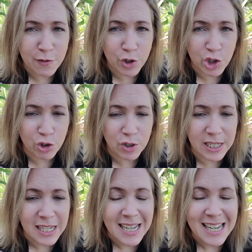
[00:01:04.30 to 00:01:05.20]
for children,
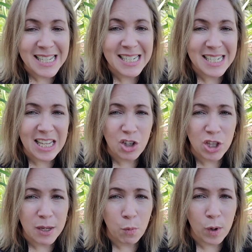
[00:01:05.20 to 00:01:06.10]
to teach
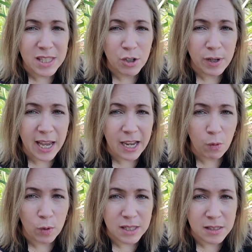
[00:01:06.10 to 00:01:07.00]
them what's okay and
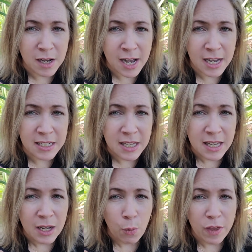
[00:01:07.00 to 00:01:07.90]
what's not,
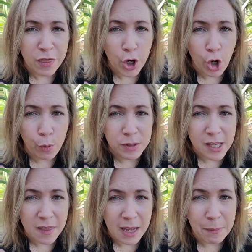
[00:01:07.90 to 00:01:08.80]
with the hopes
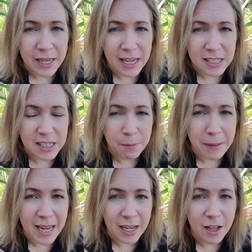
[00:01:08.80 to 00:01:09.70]
that they begin to
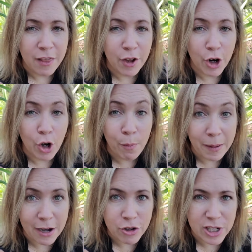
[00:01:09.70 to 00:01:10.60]
make their own
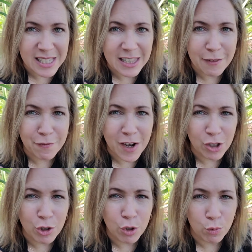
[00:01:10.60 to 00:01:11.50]
boundaries and then
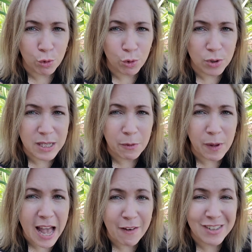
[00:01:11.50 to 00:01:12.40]
follow the rules and
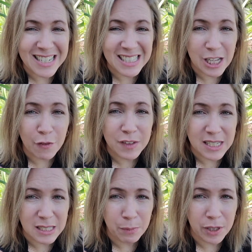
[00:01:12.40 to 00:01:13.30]
have
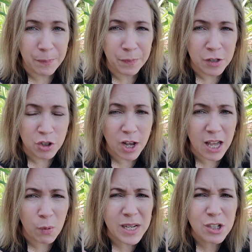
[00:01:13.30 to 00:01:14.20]
self-discipline. So how
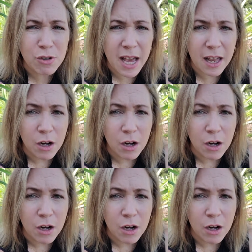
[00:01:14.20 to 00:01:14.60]
do we do that?